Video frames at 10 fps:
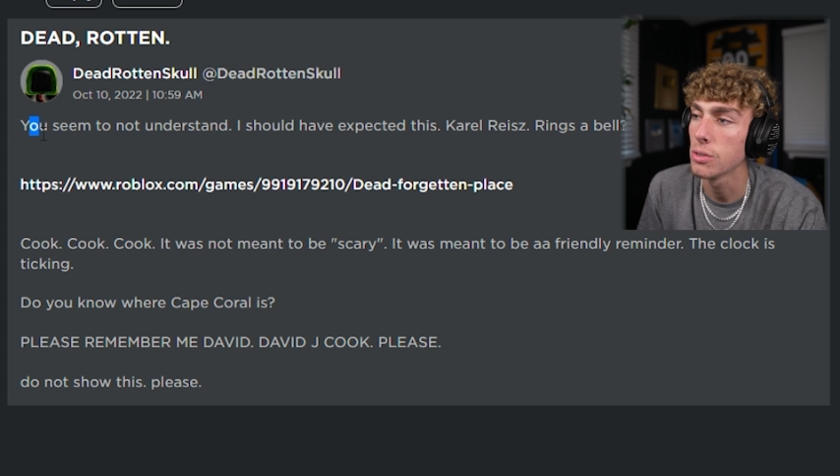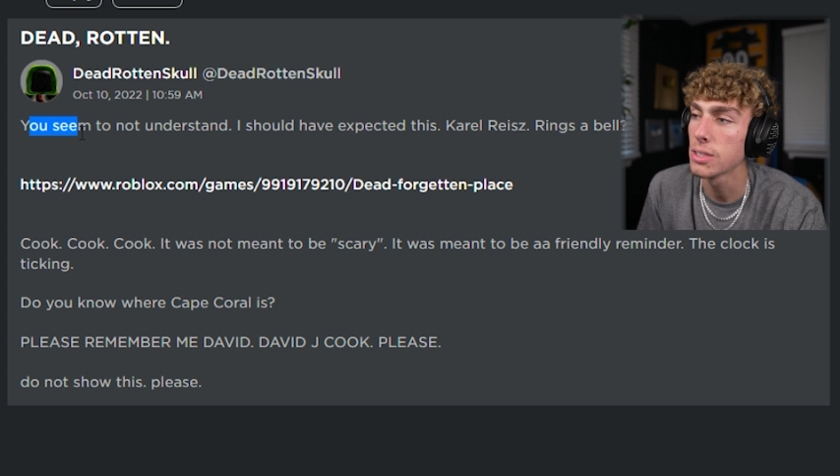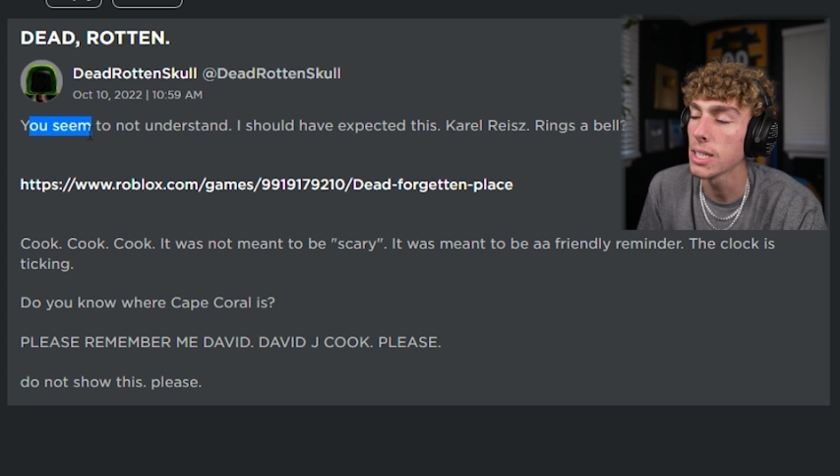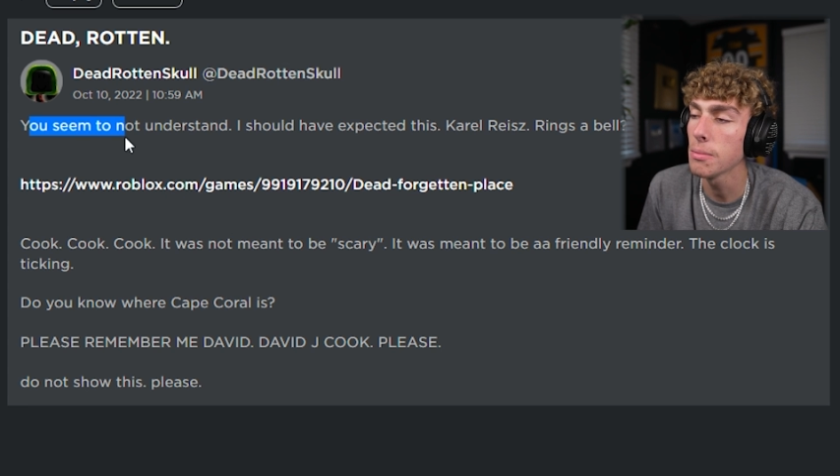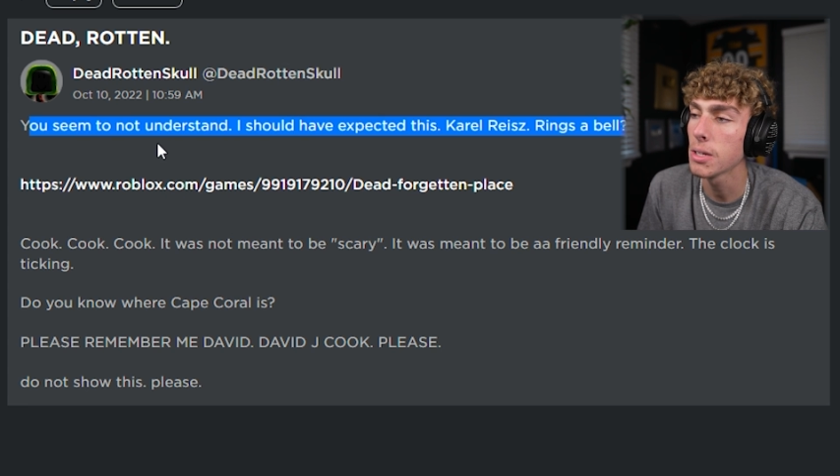you
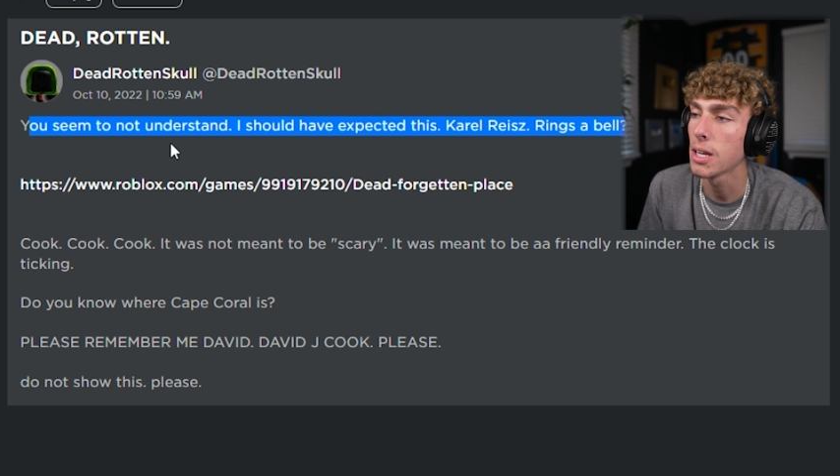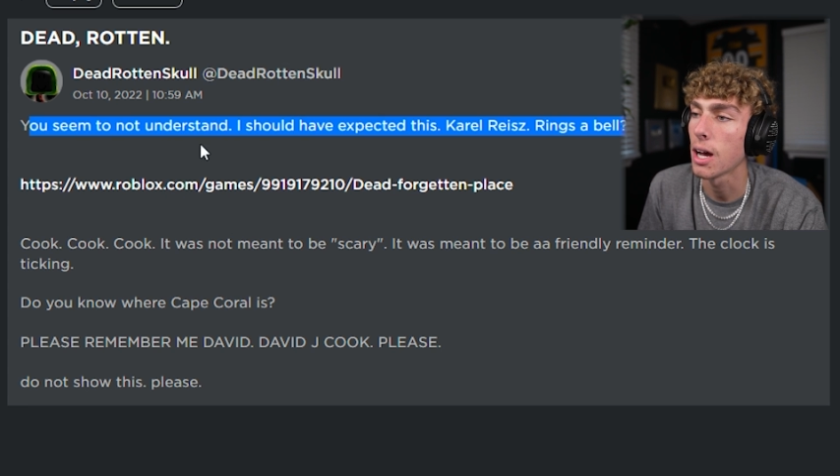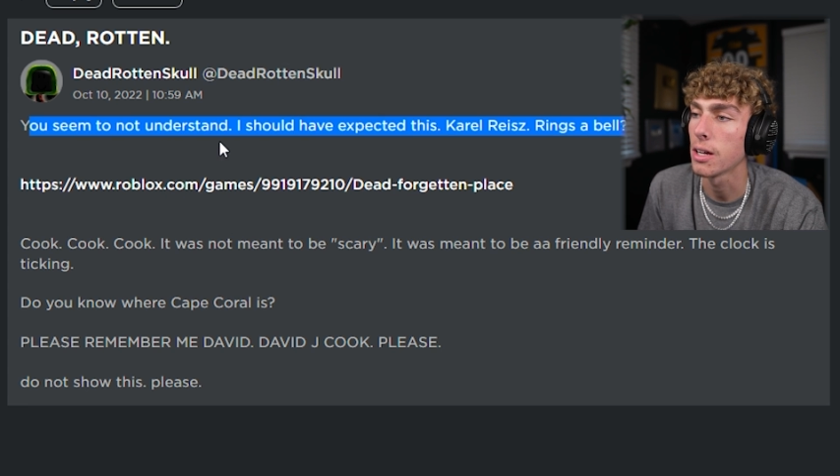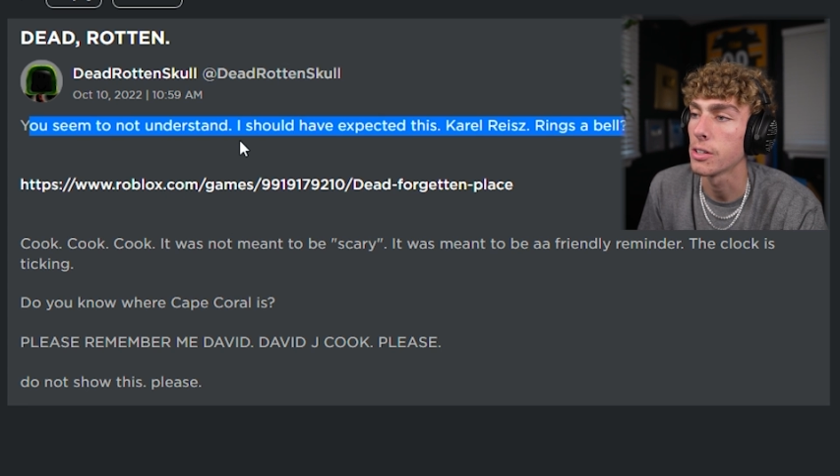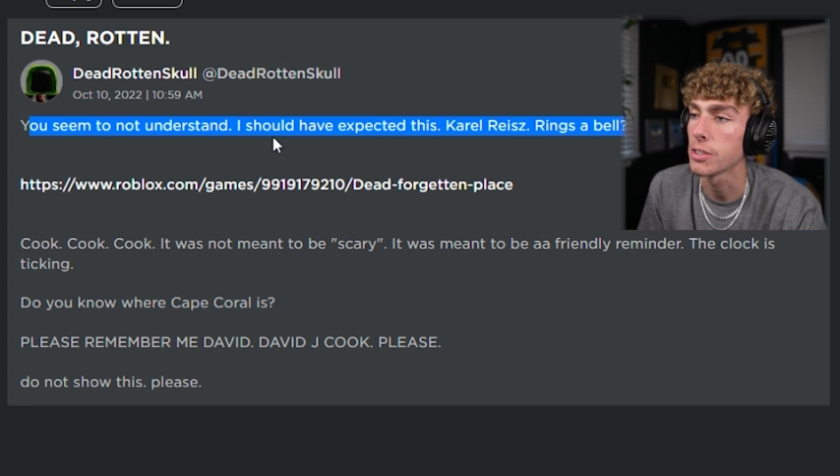seem to
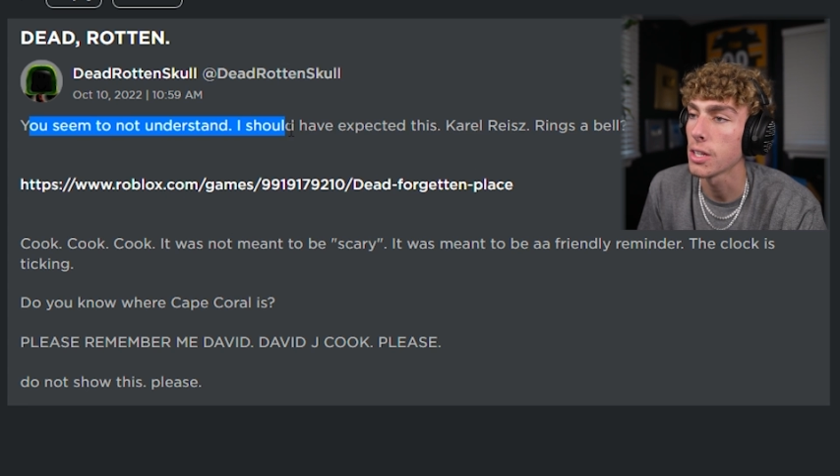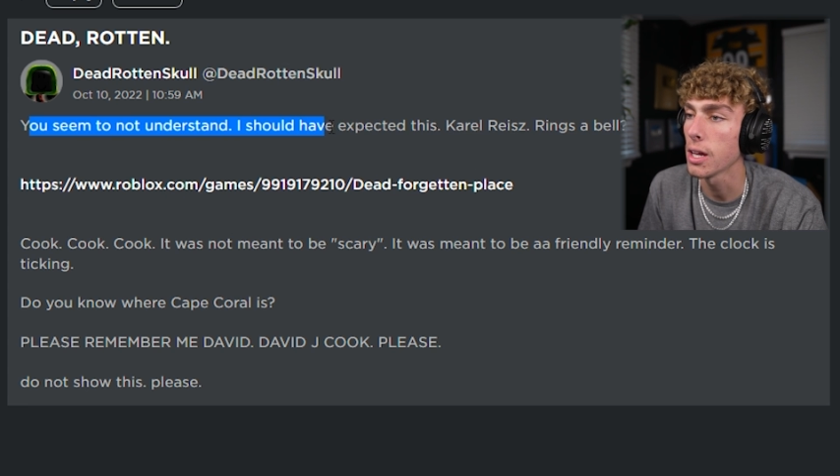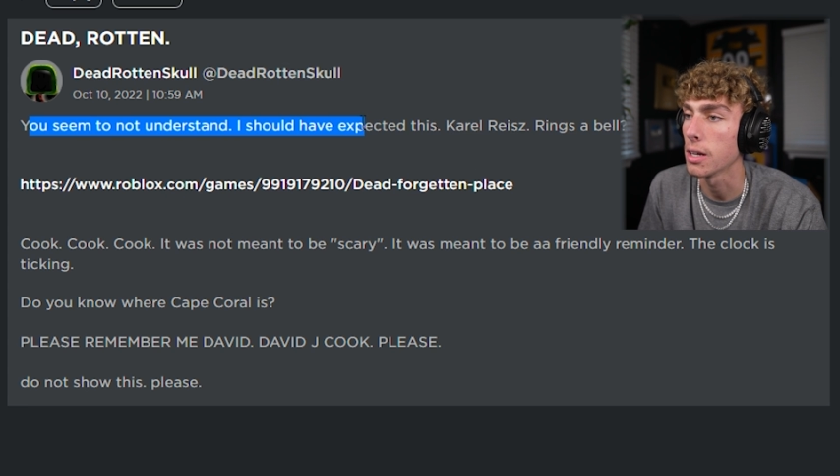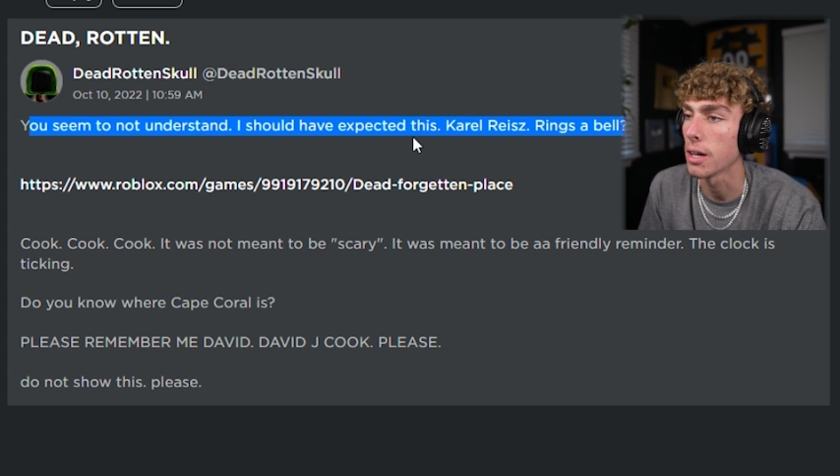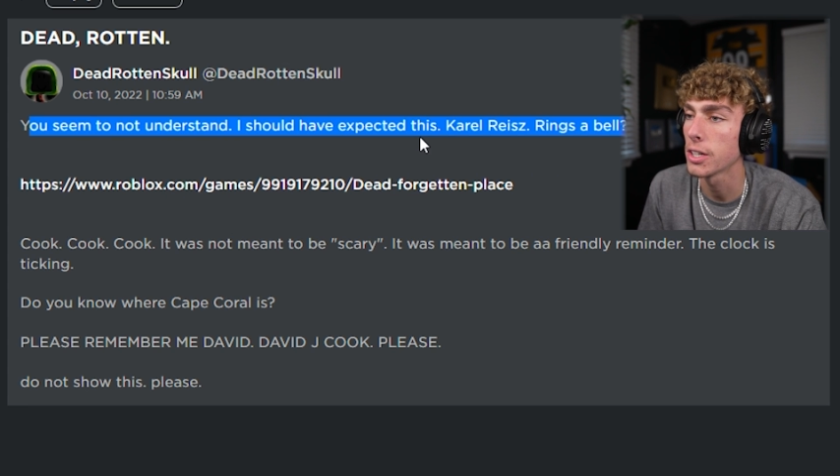not understand.